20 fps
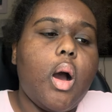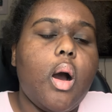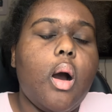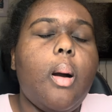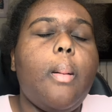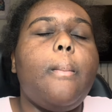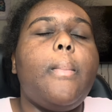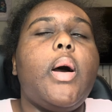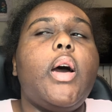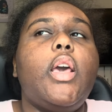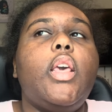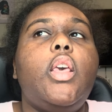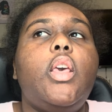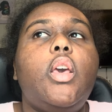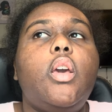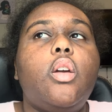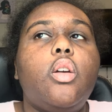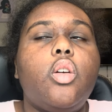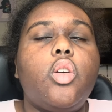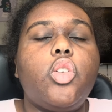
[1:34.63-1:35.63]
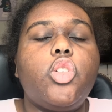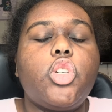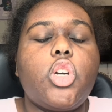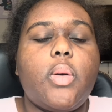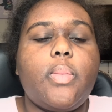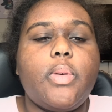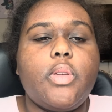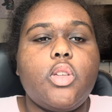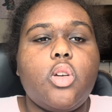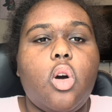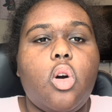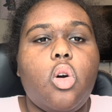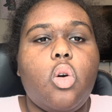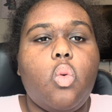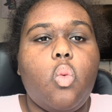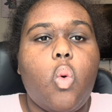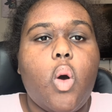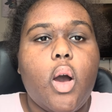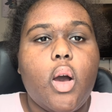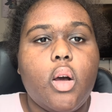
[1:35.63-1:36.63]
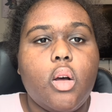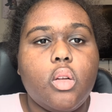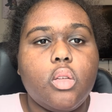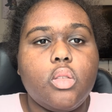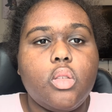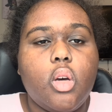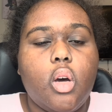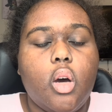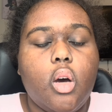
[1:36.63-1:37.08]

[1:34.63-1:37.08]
My gear shop is called Wild